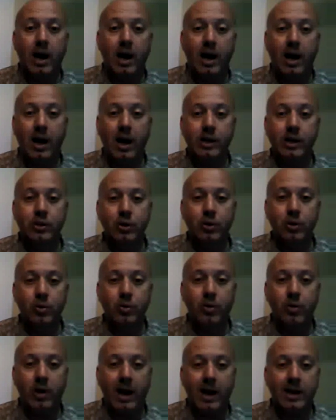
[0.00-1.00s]
I do
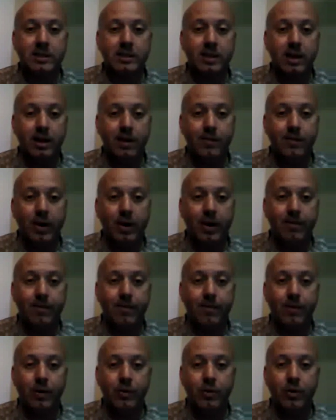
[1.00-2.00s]
ask that if you have
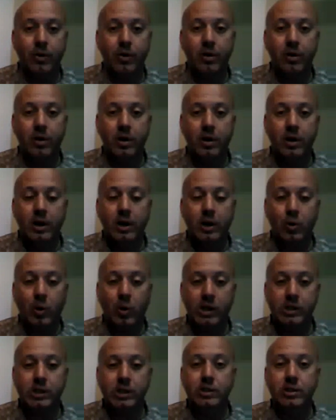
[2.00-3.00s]
further
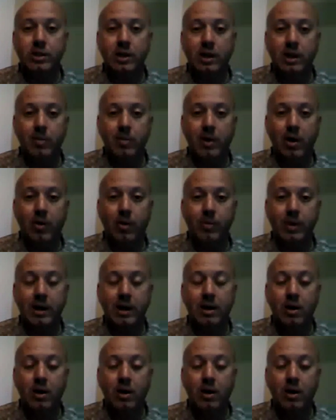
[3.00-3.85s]
questions, email me,